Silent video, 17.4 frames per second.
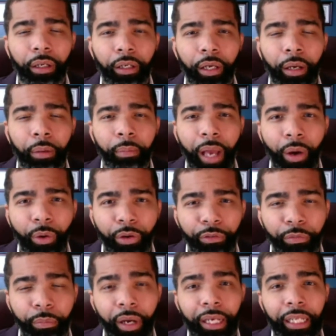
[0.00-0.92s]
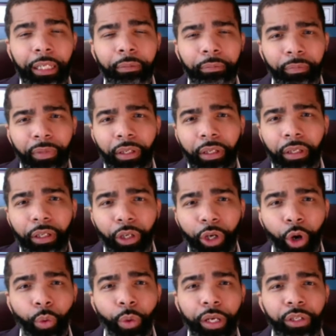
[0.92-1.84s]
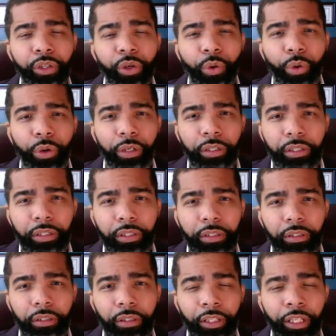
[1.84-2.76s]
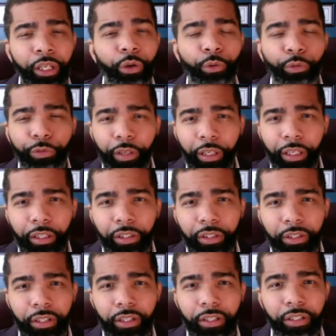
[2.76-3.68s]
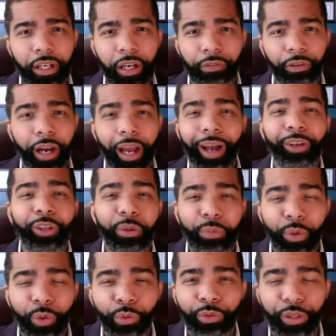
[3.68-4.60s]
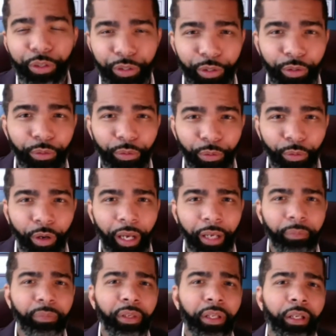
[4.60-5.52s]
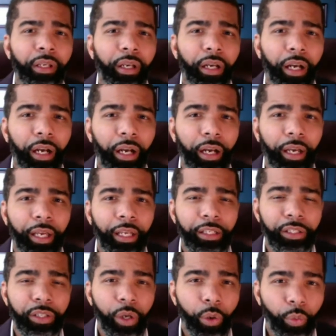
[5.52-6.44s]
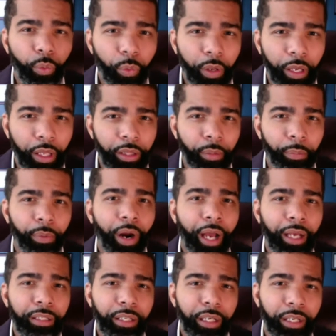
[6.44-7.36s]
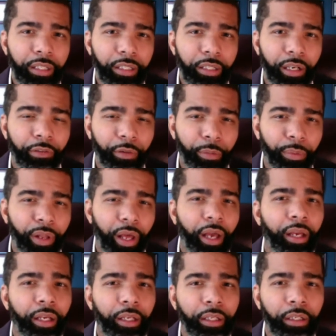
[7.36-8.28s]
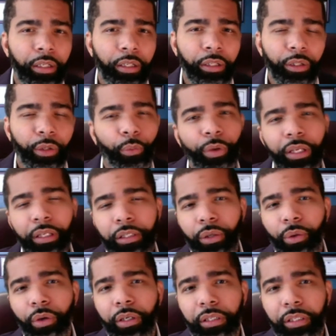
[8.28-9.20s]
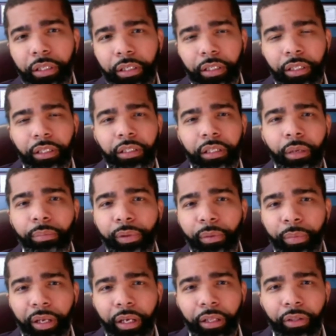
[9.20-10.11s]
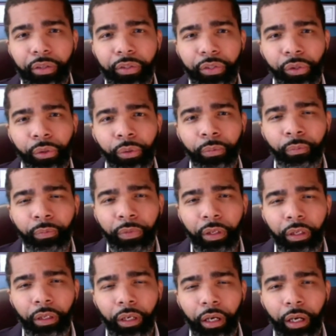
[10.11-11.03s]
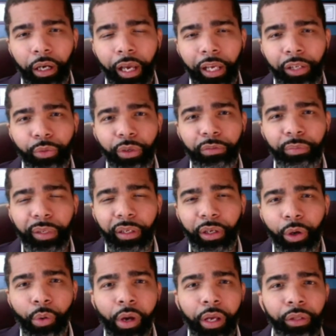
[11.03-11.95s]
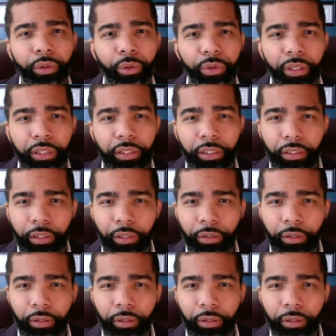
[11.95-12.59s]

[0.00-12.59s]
amount of money going towards legal fees to discover how you move the zoo, right? And so in the process of applying the resources and supplementing the zoo, as we've been going through this,